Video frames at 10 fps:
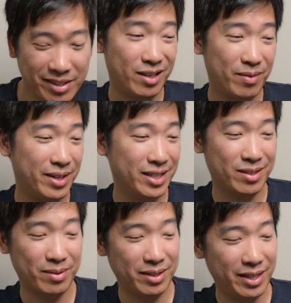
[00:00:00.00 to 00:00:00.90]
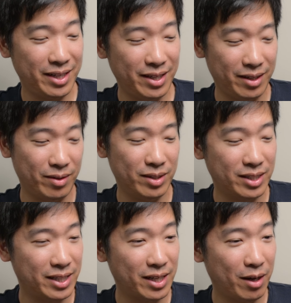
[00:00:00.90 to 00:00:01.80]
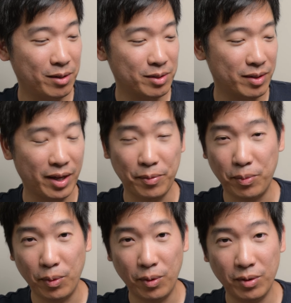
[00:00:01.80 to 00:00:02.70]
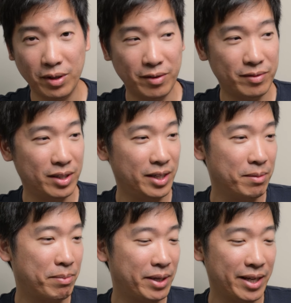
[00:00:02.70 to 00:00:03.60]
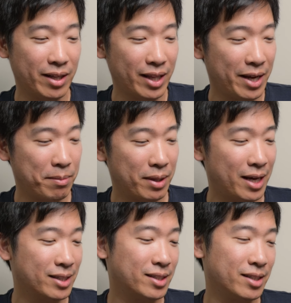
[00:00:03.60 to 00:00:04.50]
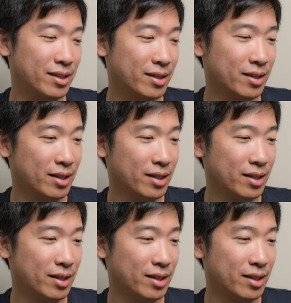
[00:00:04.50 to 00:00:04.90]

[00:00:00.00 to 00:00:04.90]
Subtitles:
Anyway, it's really, you know, this thing comes with a roll of the PLA plastic